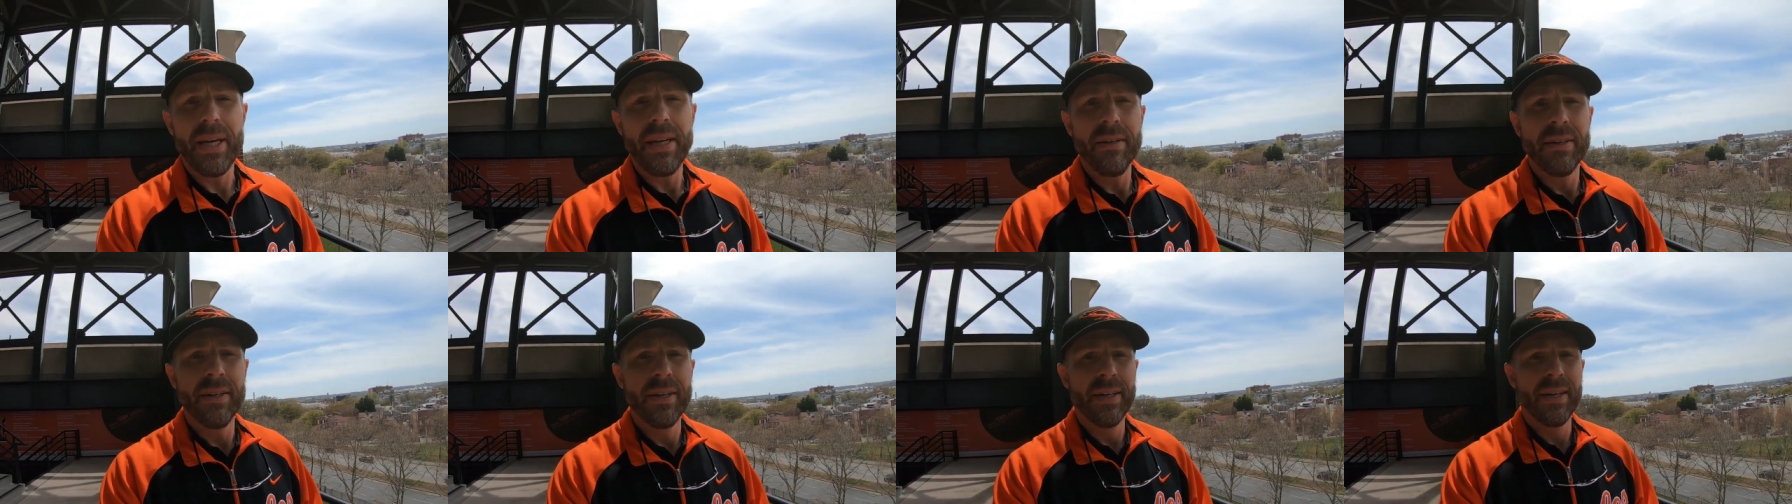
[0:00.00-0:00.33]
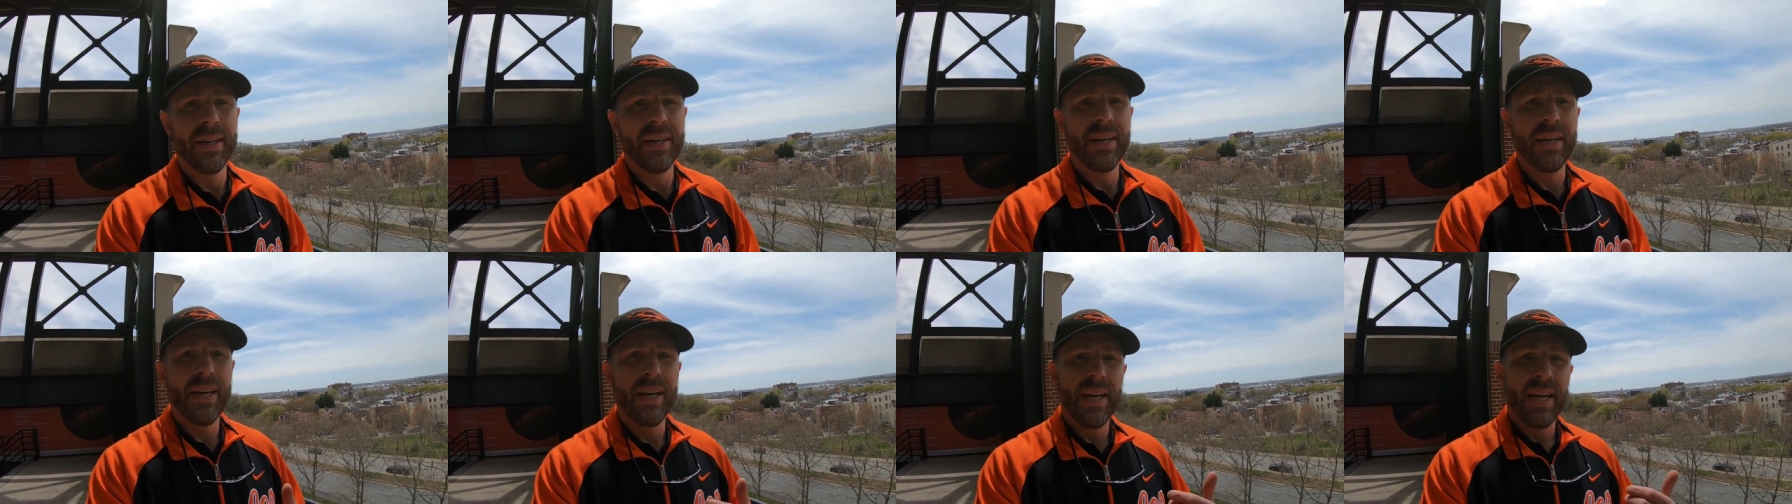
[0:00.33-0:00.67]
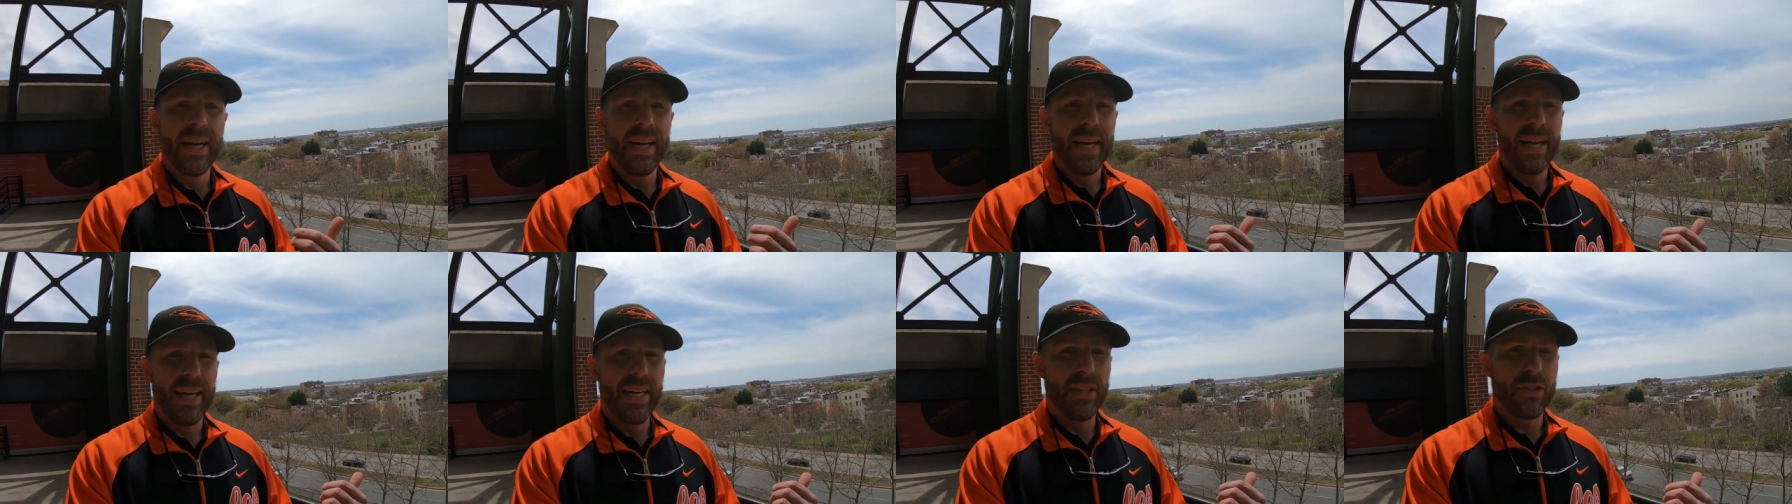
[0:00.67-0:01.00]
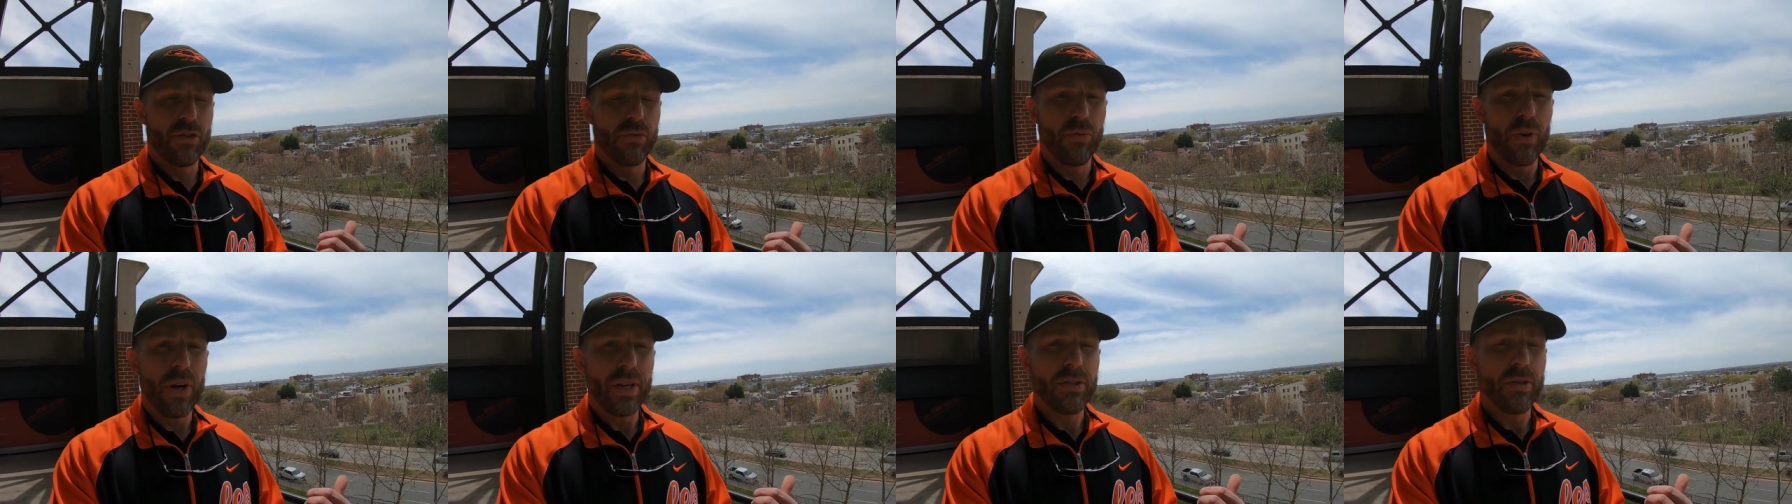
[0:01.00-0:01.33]
me
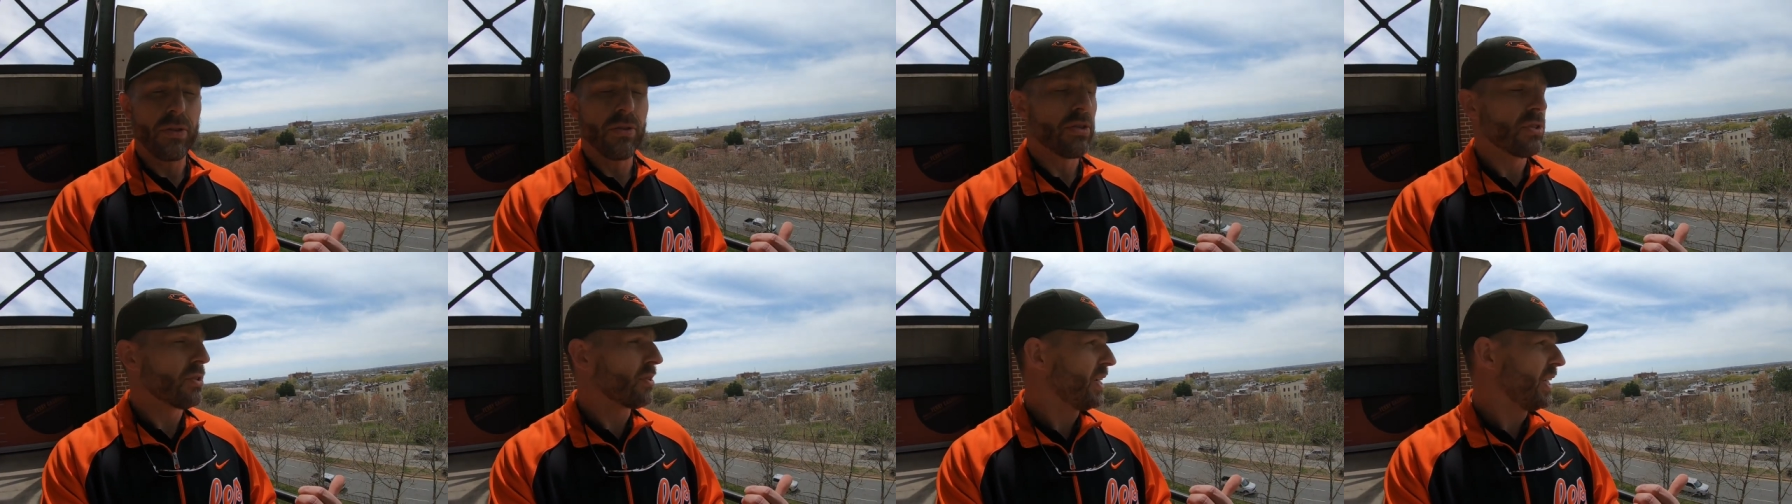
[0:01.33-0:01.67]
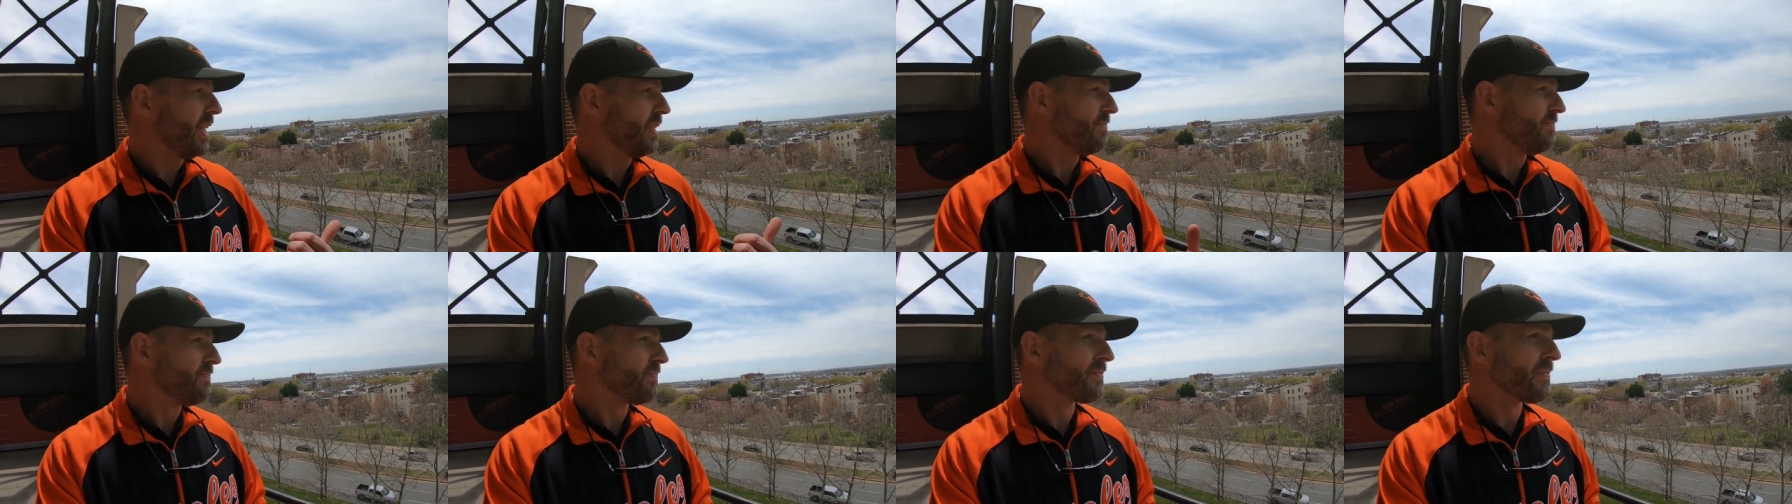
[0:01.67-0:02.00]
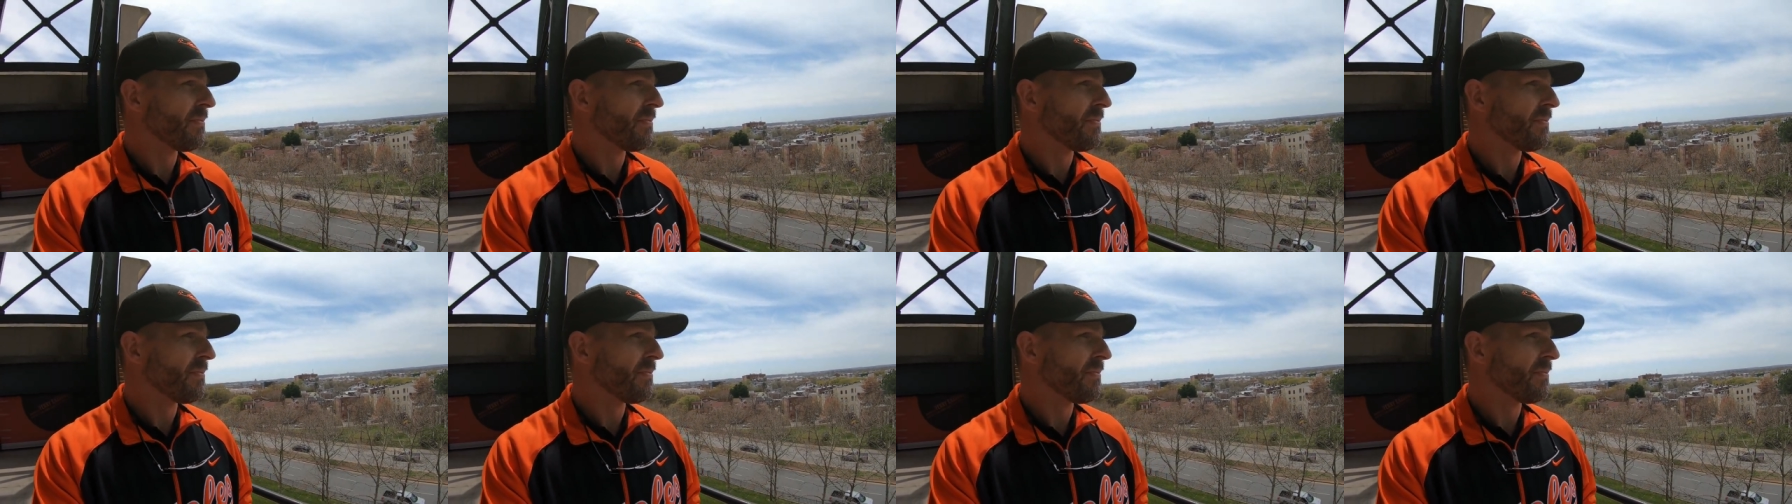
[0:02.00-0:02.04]
is Russell Street.